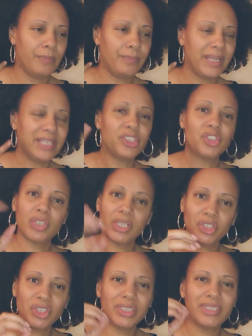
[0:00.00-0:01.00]

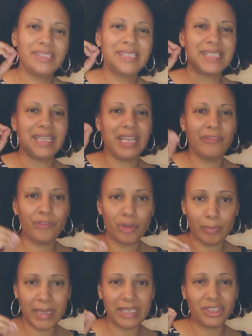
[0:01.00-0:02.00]
instructions and
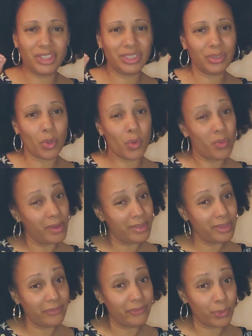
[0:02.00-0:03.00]
information on
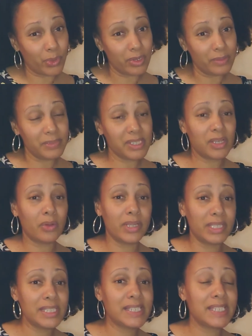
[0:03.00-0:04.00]
the forms. So
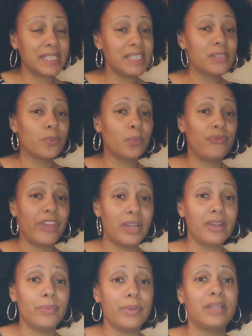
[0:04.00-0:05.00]
it's
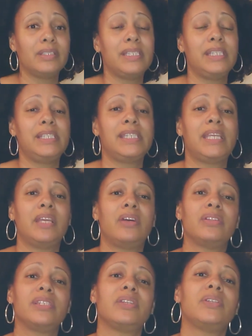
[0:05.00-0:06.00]
very well
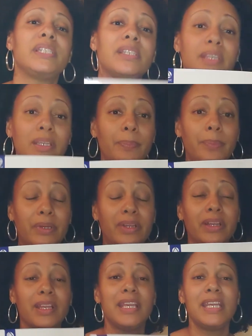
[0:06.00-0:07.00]
detailed. So it's a good
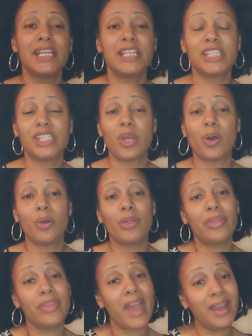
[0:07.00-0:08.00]
book. So
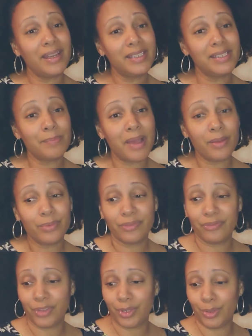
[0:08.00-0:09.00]
that is my
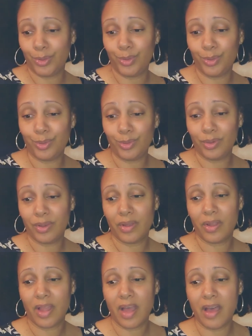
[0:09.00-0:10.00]
review
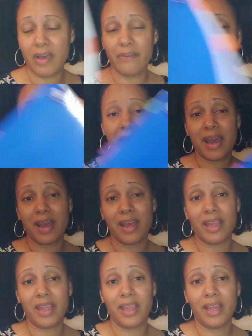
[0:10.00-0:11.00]
of
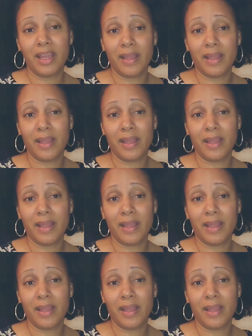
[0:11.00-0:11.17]
my